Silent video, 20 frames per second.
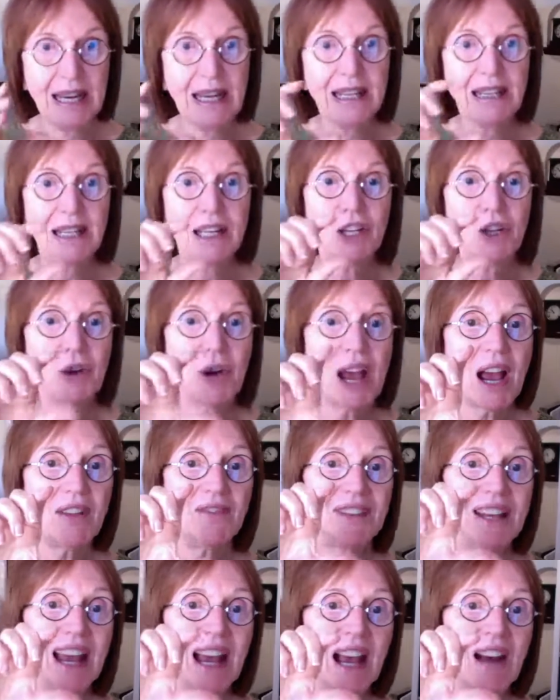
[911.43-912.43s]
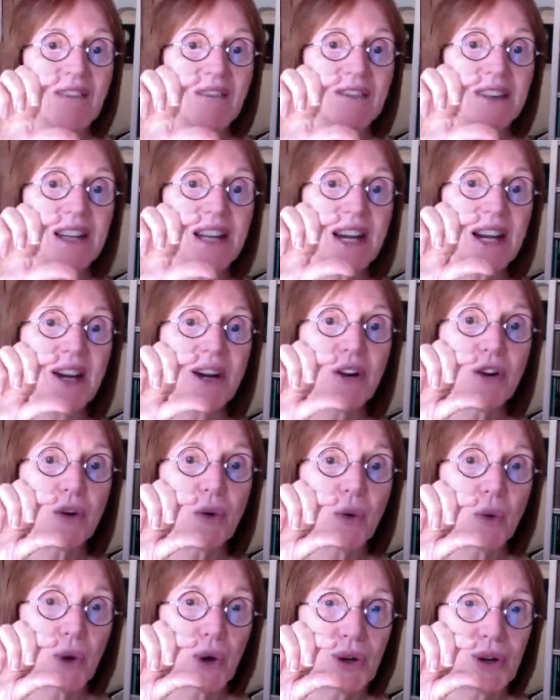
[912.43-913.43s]
Then you have to have
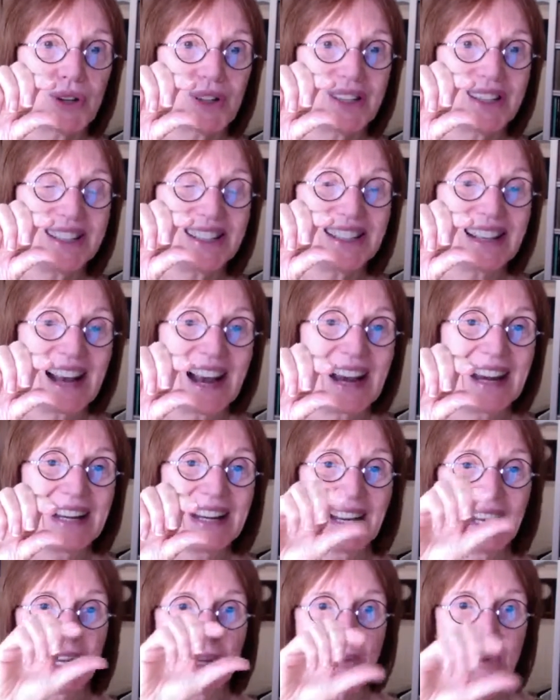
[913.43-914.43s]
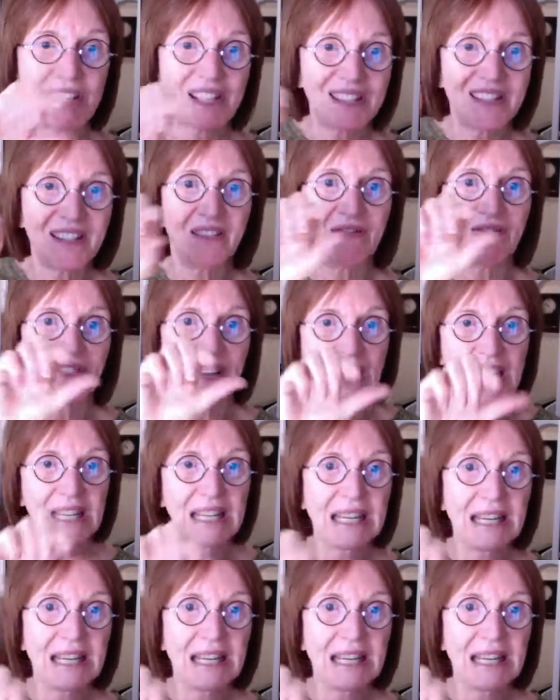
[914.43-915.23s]
narrower design elements to fit